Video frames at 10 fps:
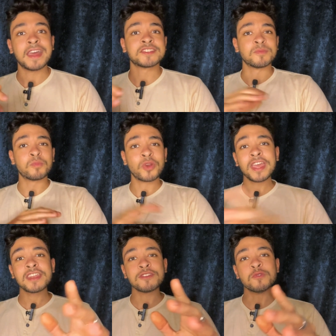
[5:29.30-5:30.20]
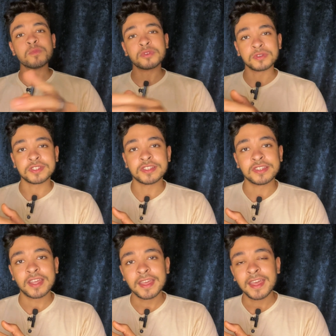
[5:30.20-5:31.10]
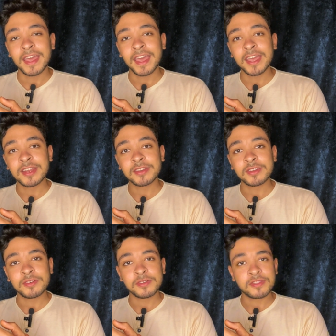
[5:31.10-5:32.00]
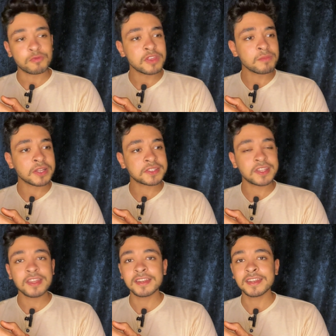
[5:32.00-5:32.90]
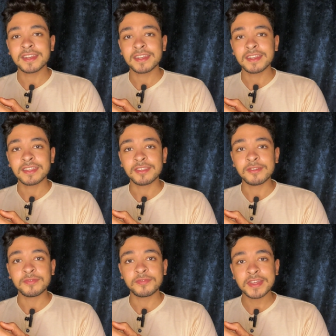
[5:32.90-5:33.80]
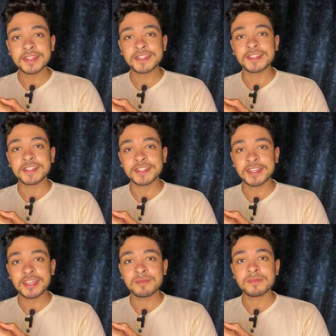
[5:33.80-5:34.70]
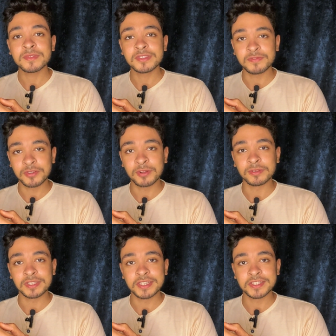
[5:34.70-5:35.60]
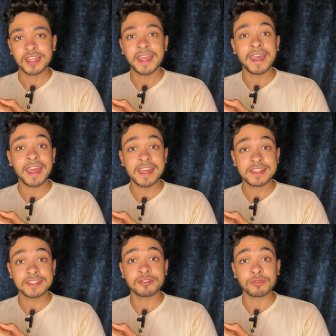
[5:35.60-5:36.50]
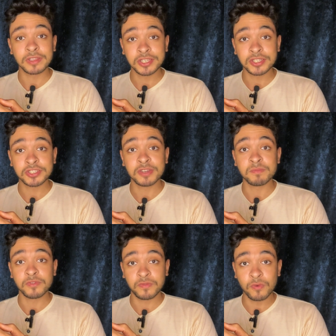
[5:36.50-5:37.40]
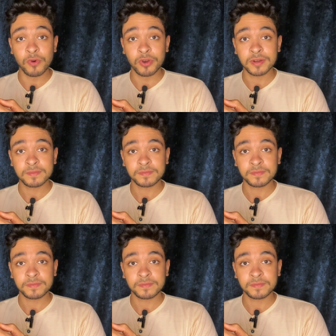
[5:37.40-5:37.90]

as a brand new person, and 3 months in, you face the same difficulties as the relationship before?